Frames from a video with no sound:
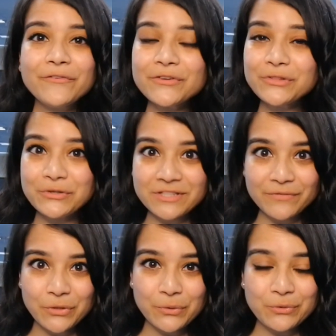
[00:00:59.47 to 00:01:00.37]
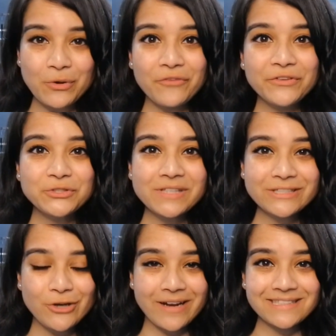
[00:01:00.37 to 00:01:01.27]
For those of you who know Future
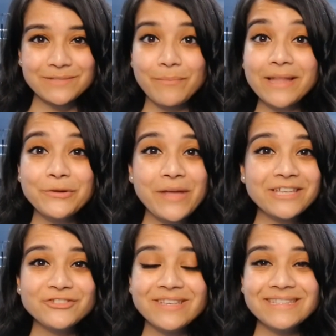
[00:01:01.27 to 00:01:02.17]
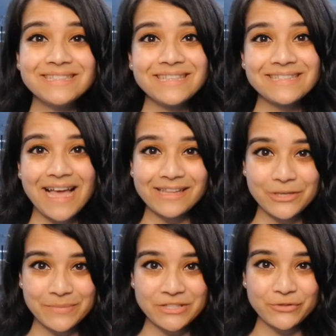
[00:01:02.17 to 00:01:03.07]
Electronics, my location isn't
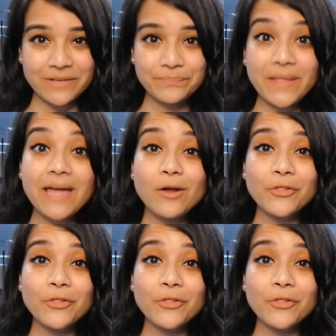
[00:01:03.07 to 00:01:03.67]
exactly a mystery. And